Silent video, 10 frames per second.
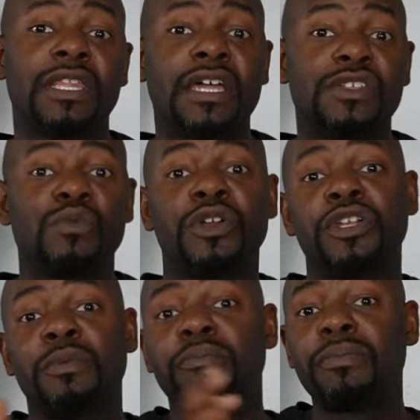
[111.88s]
that is where
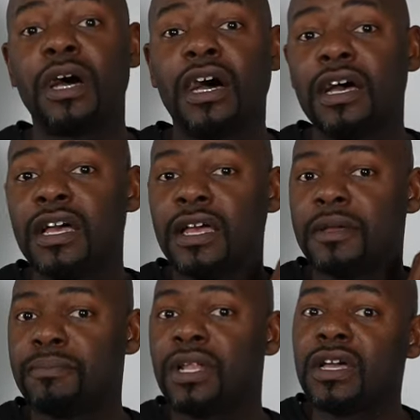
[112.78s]
your uh,
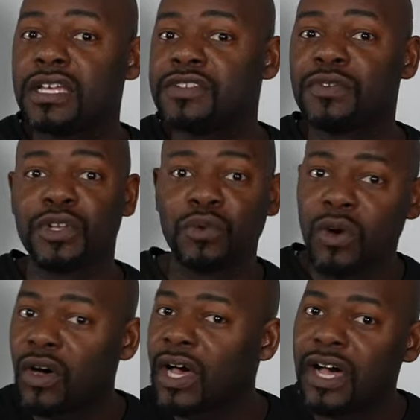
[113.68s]
plug is for your
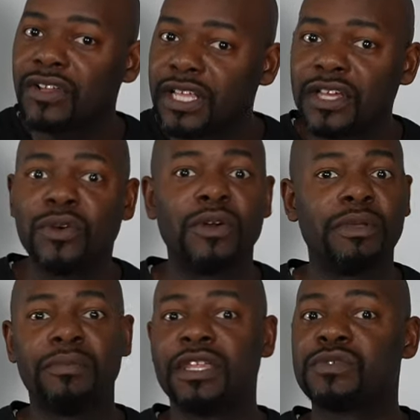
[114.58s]
wall outlet, or
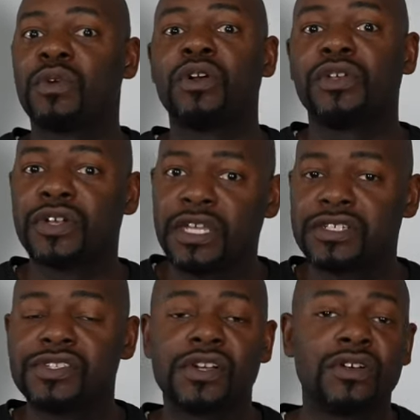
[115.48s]
maybe that's where all your
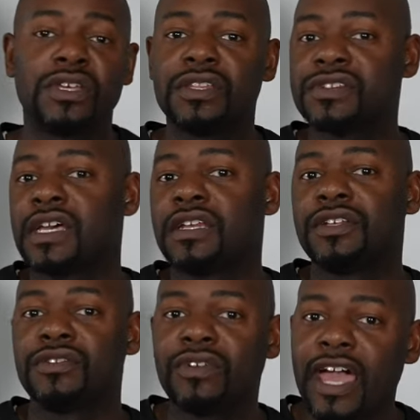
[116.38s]
connections are on the other side of
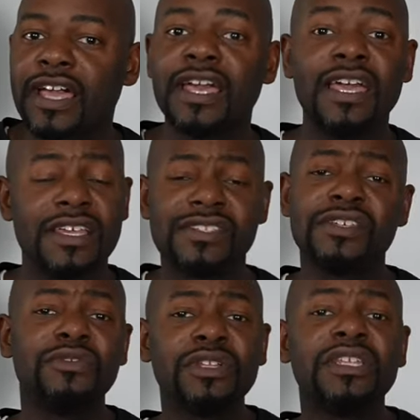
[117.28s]
your rack. And so
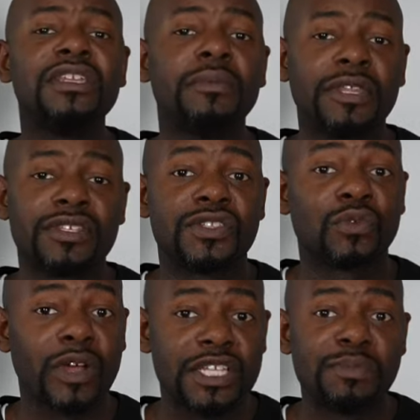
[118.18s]
you really need to make this the
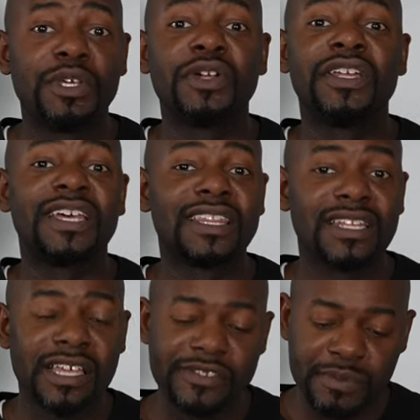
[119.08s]
right speaker and not the
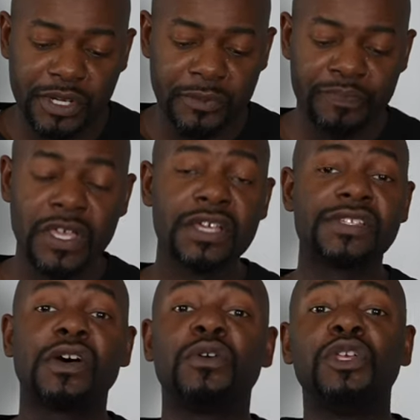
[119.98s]
left speaker.
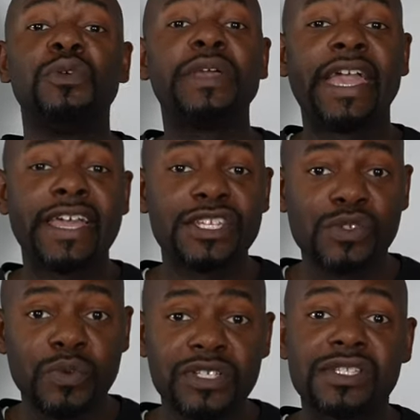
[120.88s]
So you can
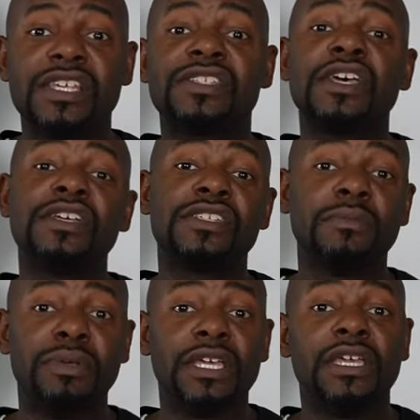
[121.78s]
switch this to
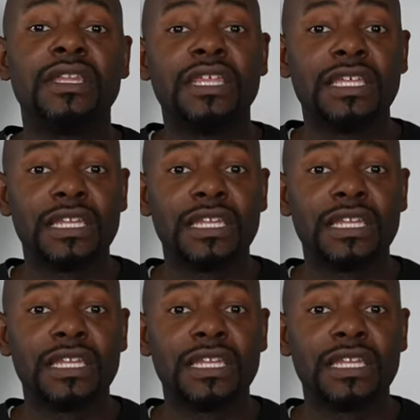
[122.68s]
be the